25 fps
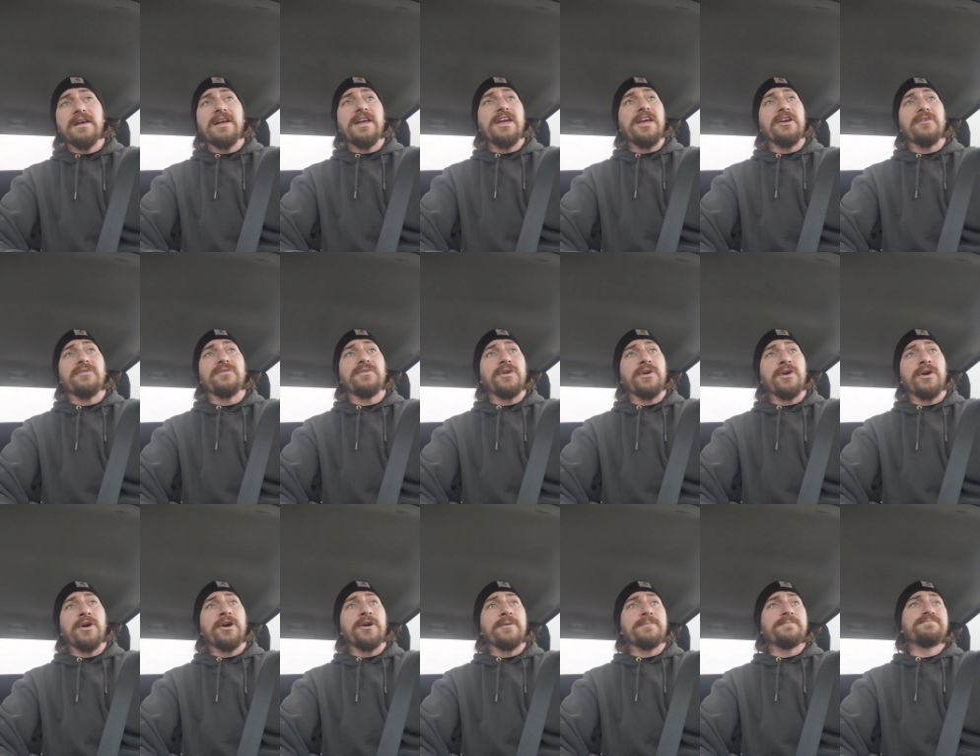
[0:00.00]
If
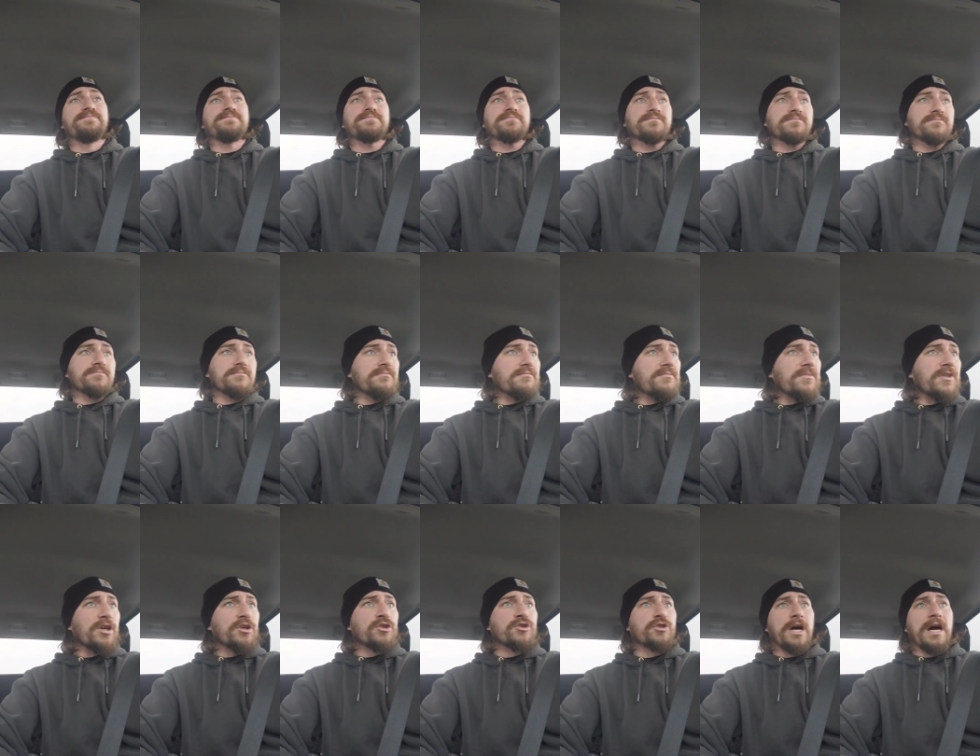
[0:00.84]
you're
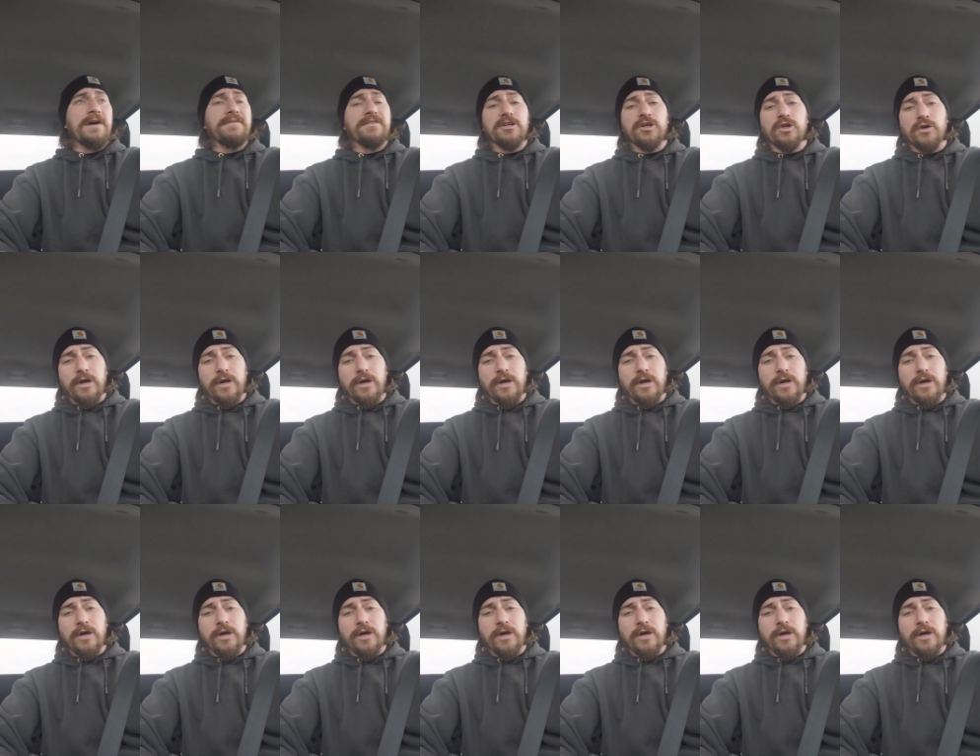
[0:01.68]
driving